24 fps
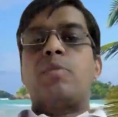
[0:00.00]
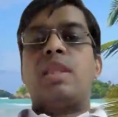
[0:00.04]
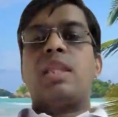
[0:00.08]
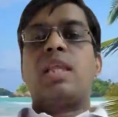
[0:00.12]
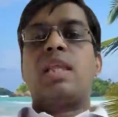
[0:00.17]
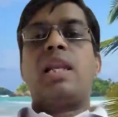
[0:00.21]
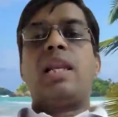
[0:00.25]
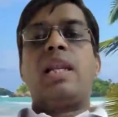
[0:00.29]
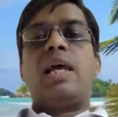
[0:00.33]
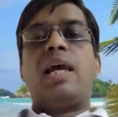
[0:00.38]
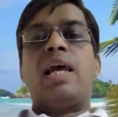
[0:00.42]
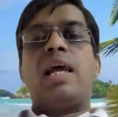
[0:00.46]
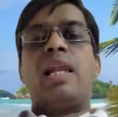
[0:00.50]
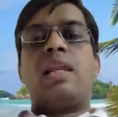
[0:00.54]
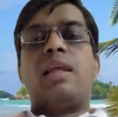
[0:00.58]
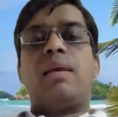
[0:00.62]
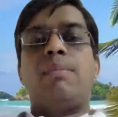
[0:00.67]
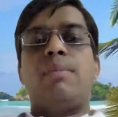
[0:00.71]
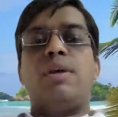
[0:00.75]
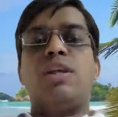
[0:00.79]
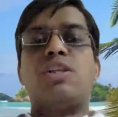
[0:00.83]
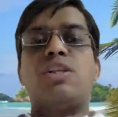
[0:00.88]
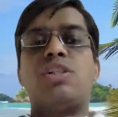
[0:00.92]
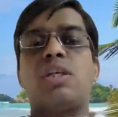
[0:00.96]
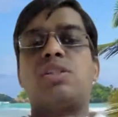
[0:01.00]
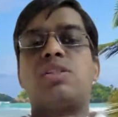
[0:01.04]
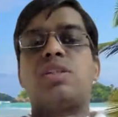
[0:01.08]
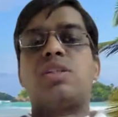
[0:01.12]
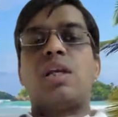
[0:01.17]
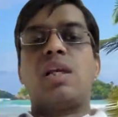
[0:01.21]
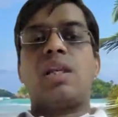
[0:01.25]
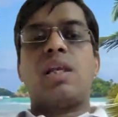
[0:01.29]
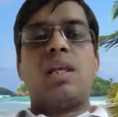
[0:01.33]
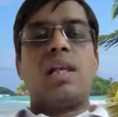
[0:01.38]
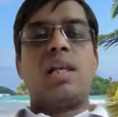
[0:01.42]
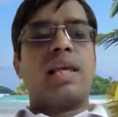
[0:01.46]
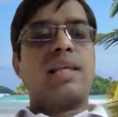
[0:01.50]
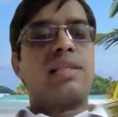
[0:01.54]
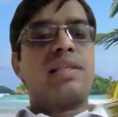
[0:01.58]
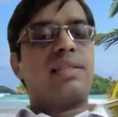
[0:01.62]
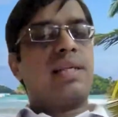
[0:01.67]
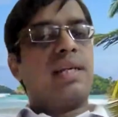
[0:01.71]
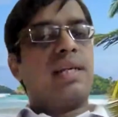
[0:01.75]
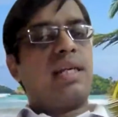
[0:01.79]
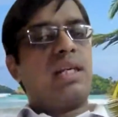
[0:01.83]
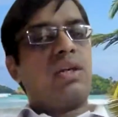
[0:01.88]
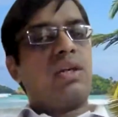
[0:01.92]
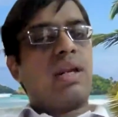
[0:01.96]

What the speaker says: then an imaging study like CT